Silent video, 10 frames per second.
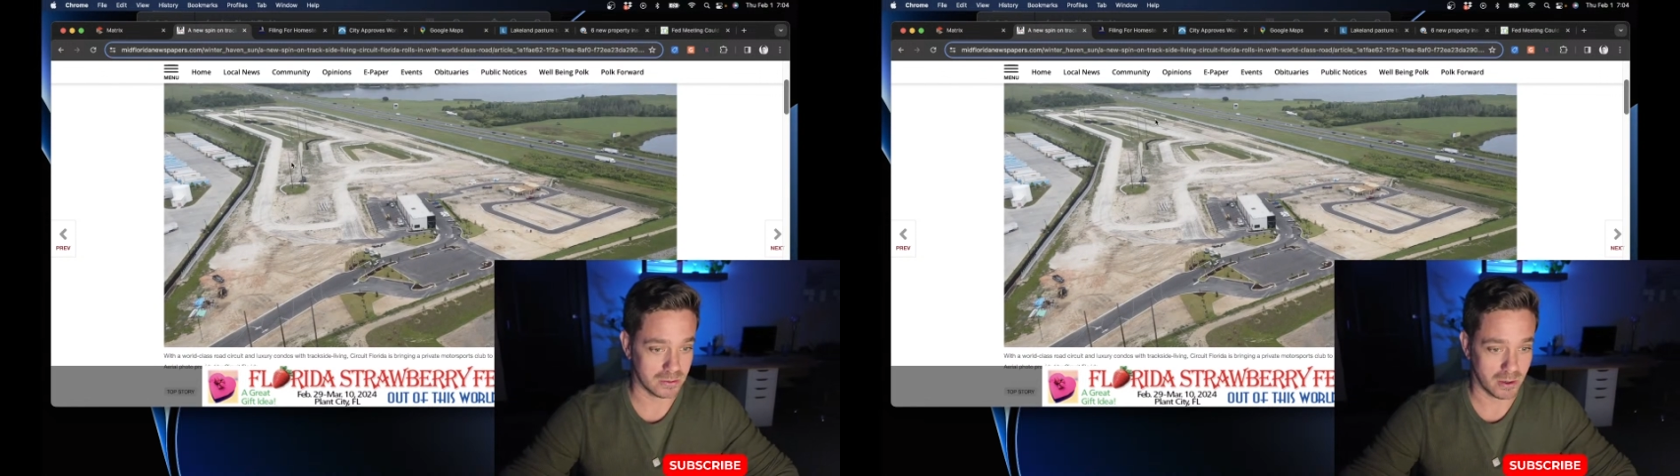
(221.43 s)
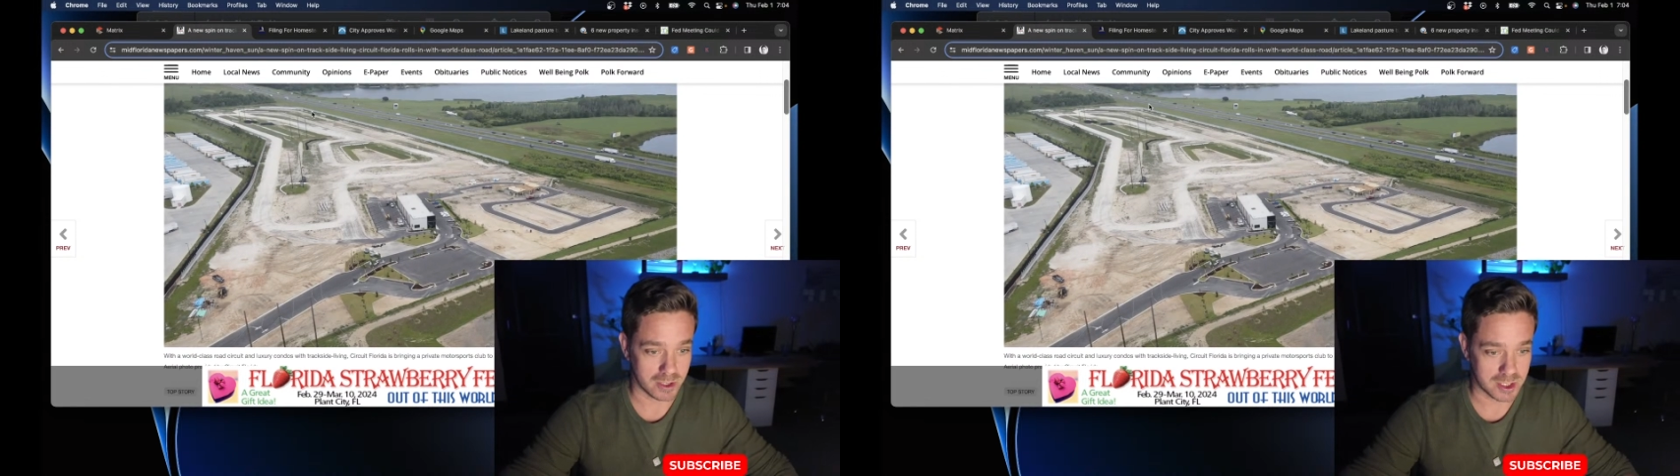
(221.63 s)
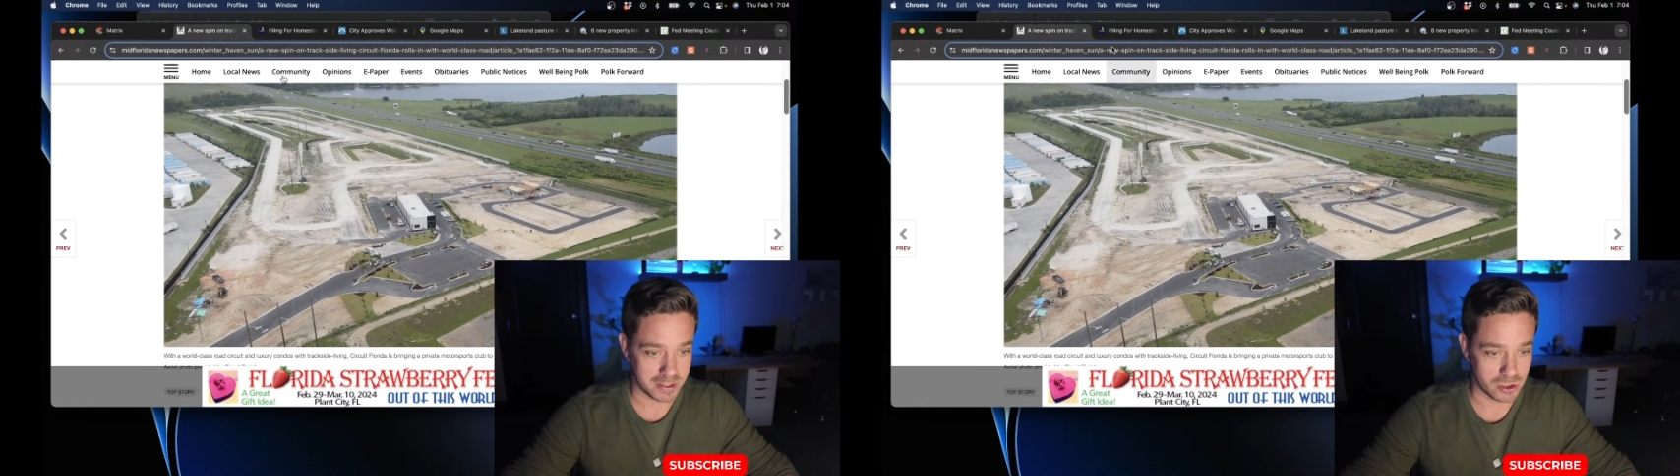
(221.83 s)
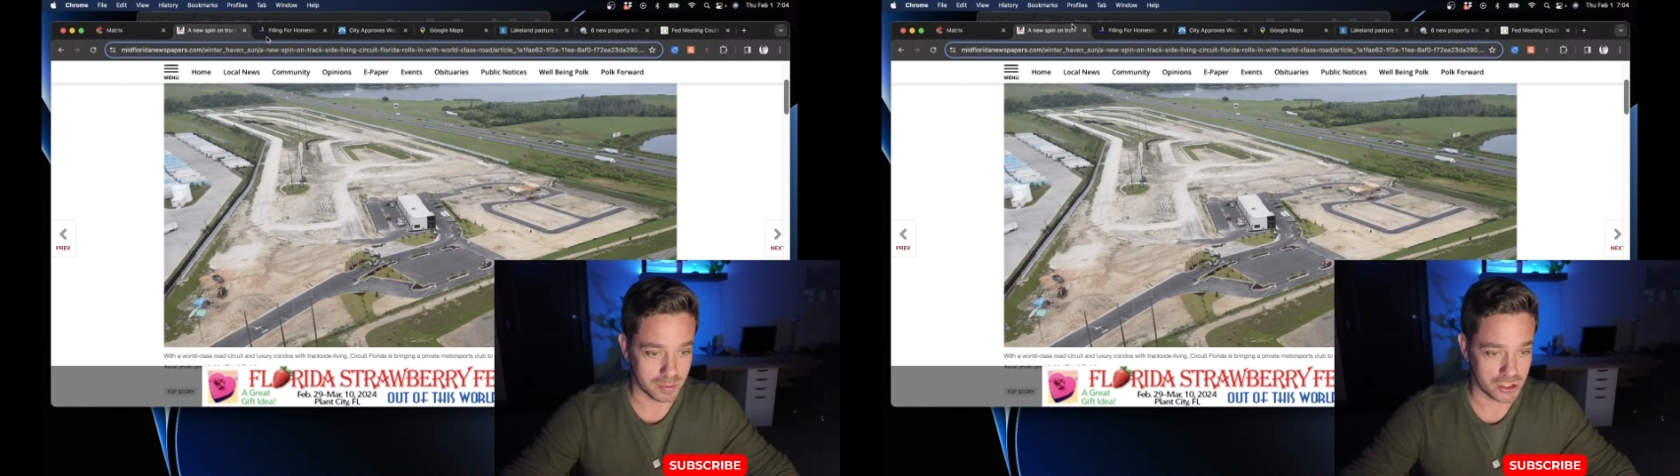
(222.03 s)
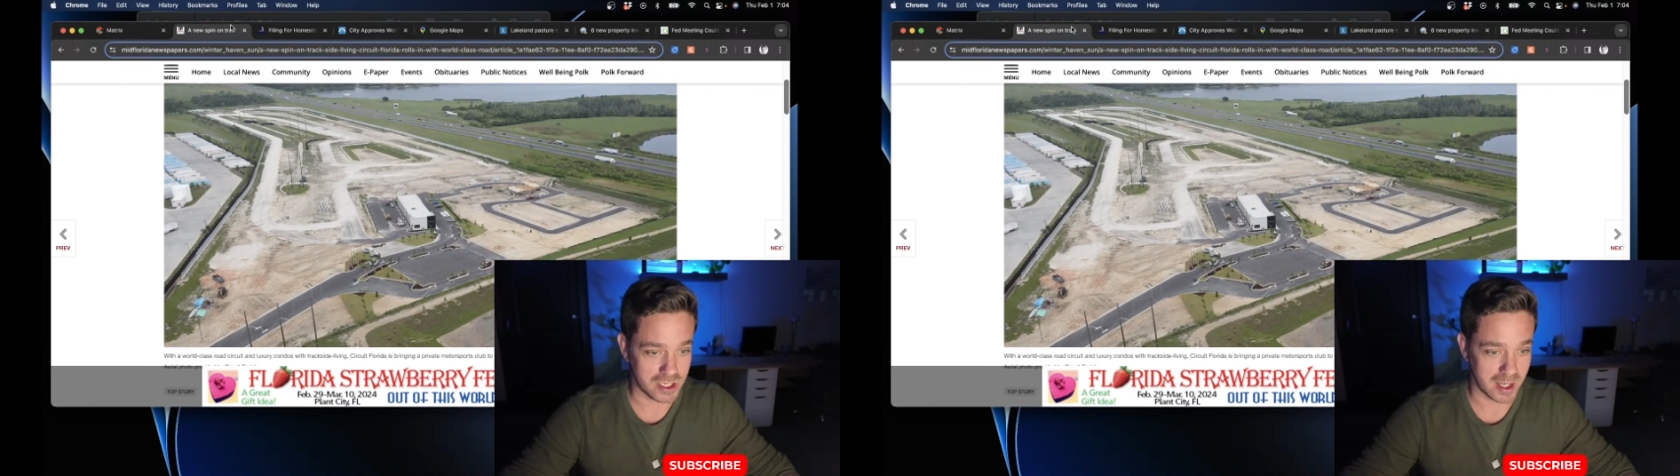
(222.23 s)
don't want to spend too
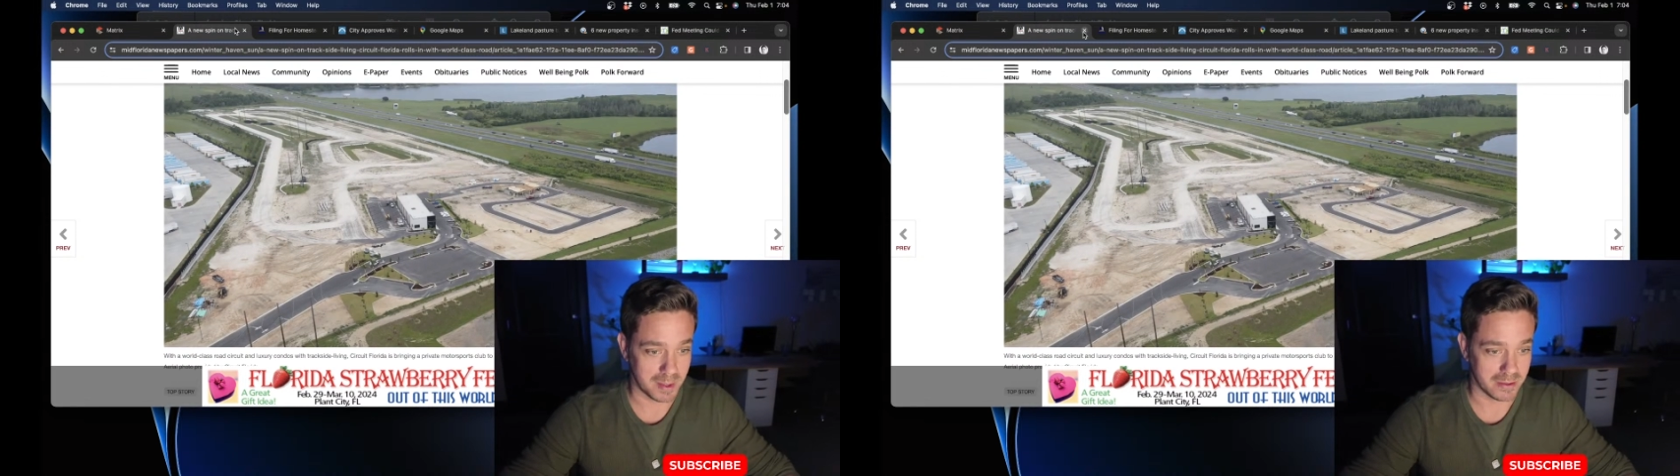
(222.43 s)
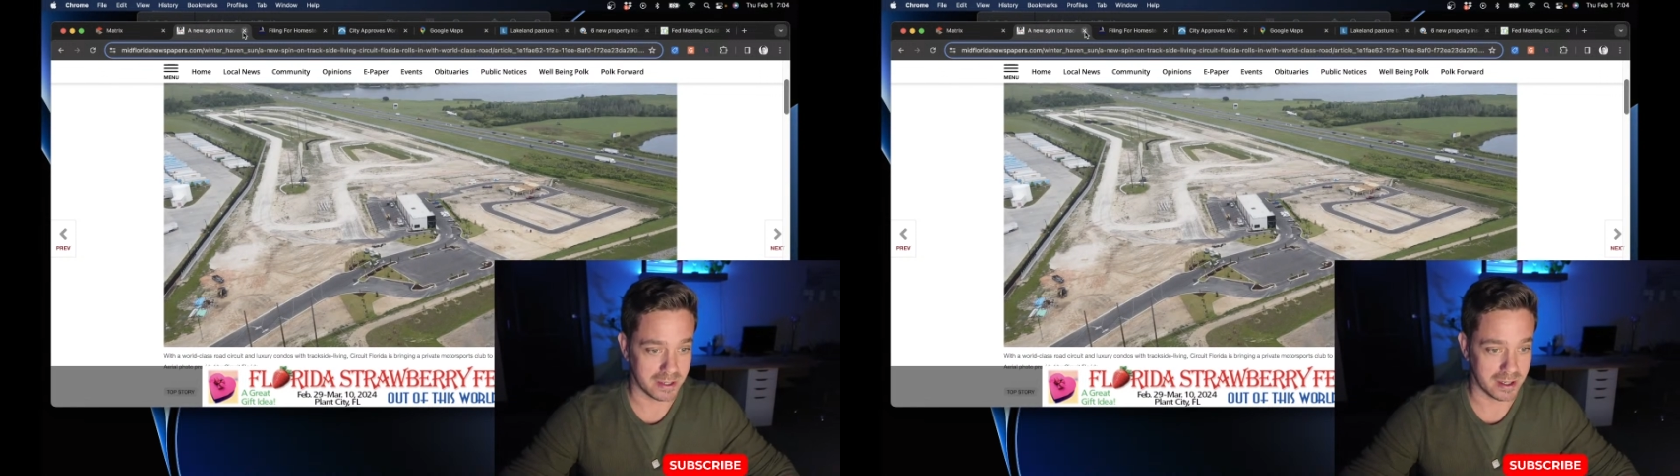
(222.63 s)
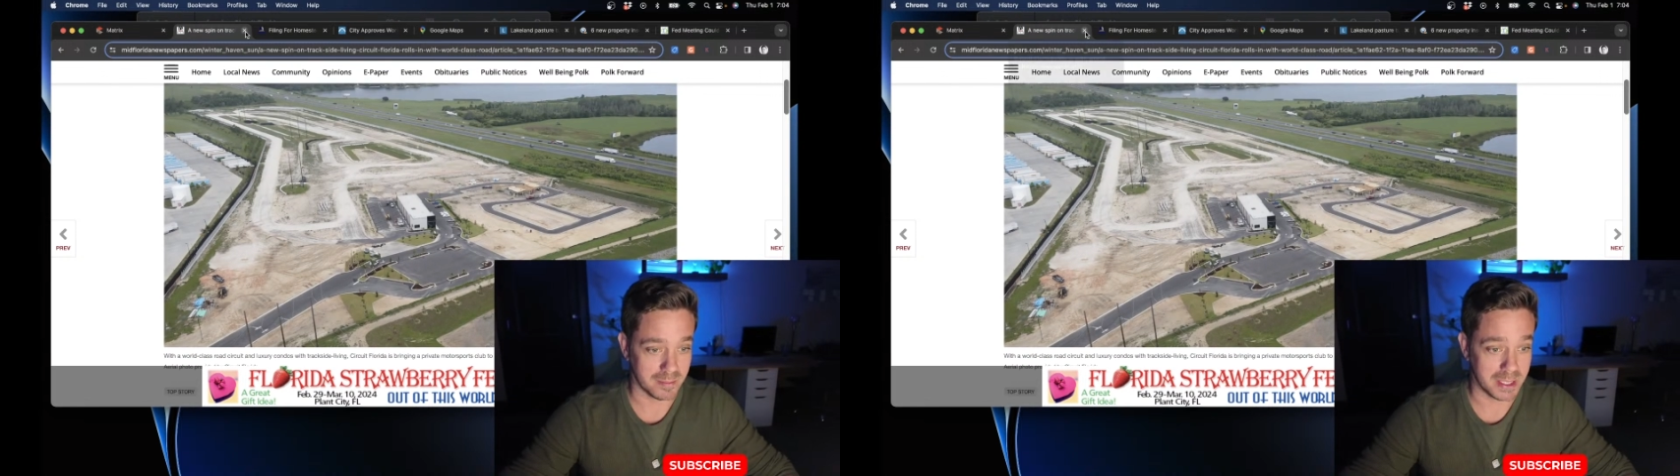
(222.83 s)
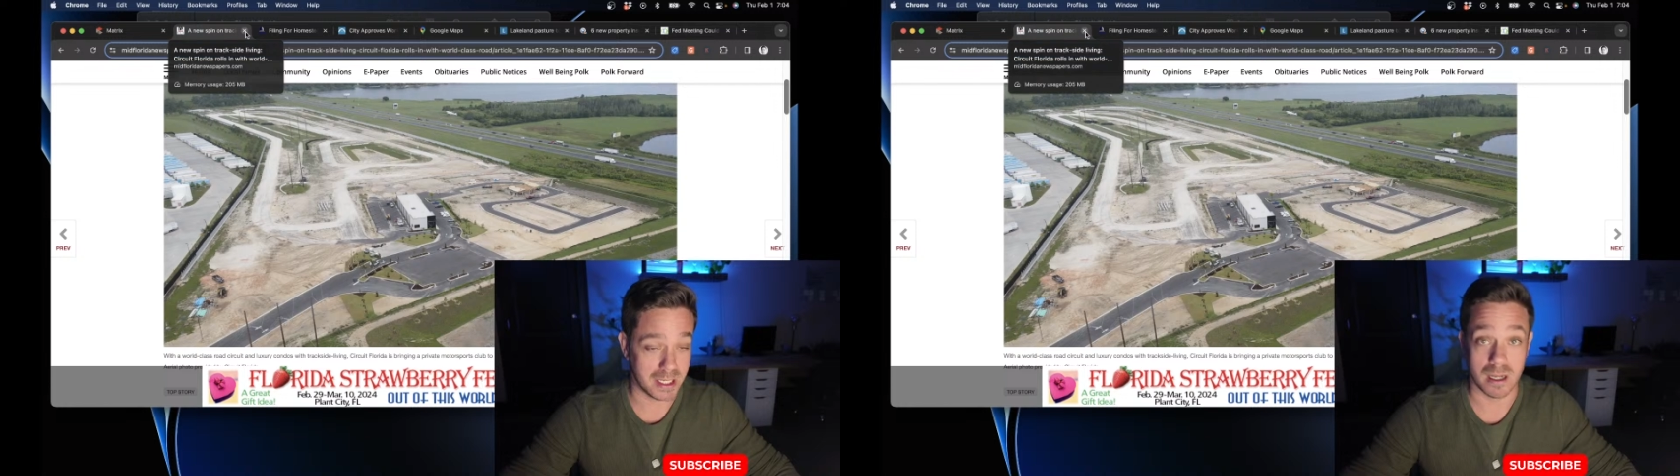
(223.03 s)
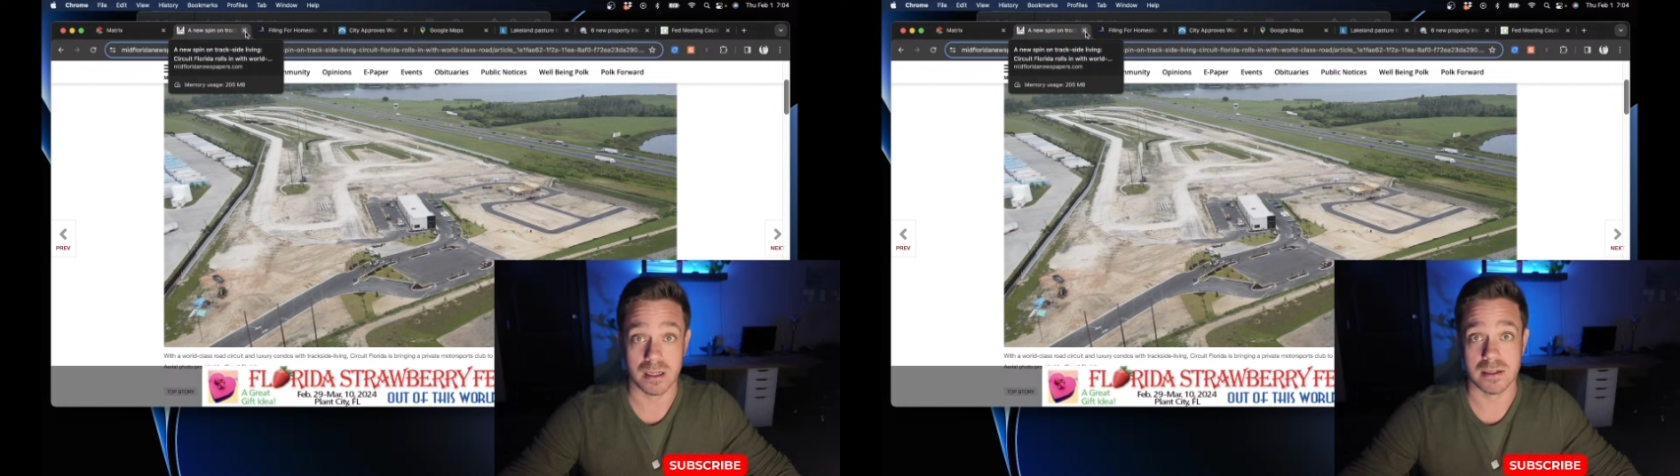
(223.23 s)
much time on there
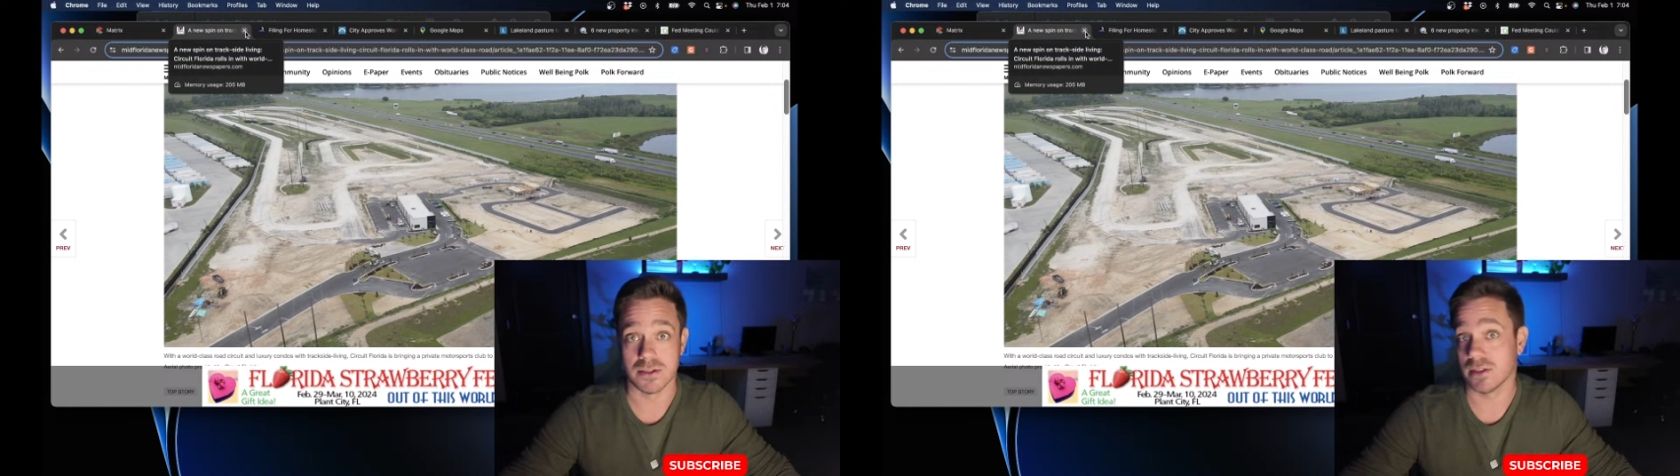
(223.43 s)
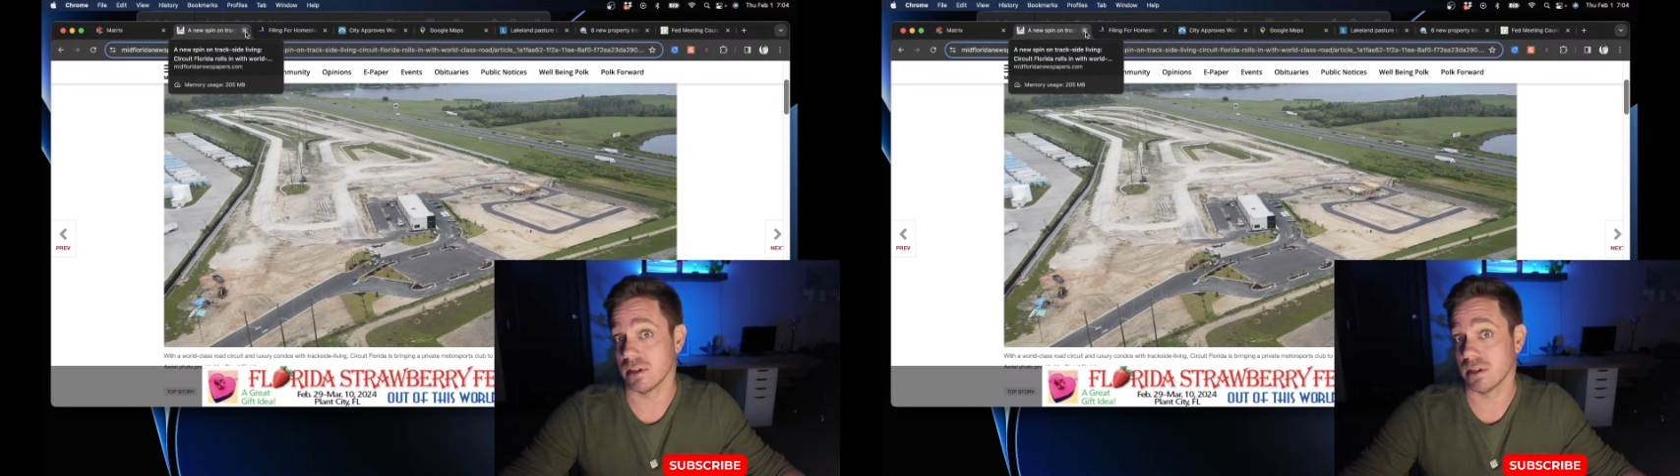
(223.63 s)
because